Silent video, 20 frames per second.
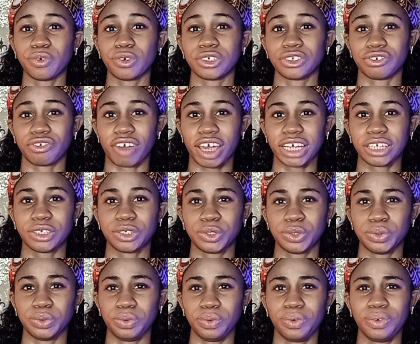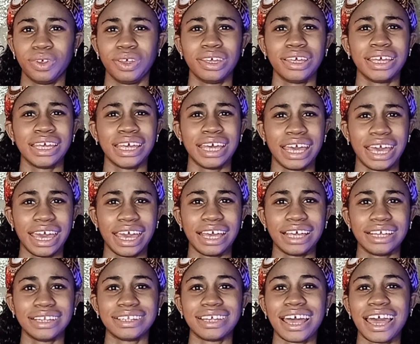was right too.
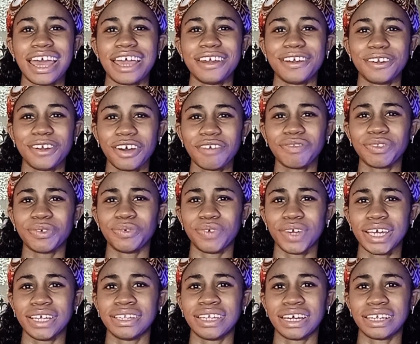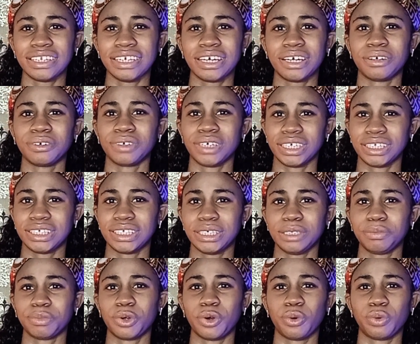And I love the way Daniel
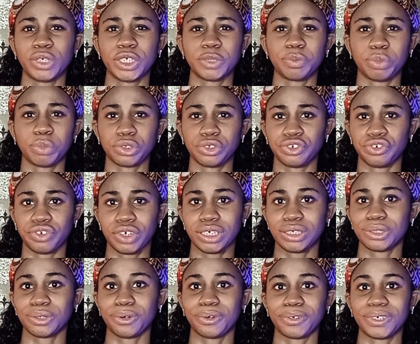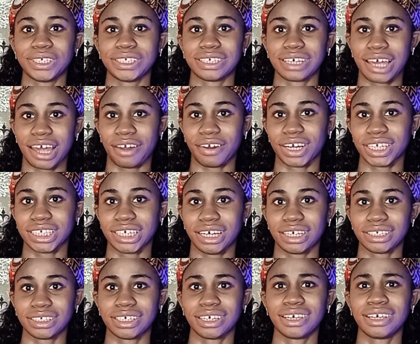Etim always portrays all his
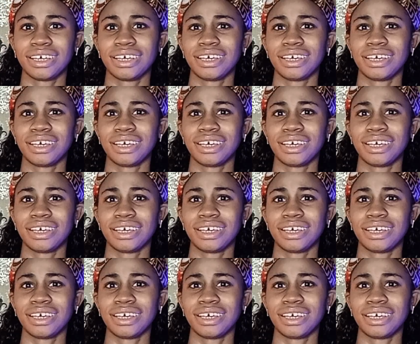characters.